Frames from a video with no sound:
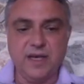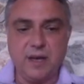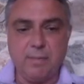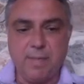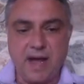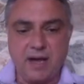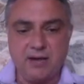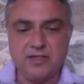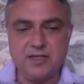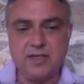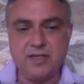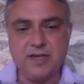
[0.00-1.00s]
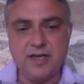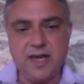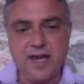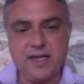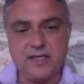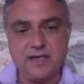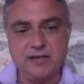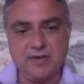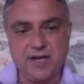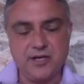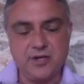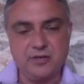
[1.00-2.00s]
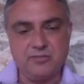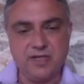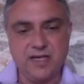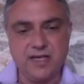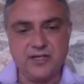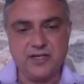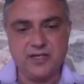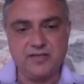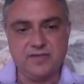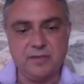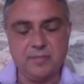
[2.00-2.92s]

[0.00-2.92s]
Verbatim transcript: about interracial relations,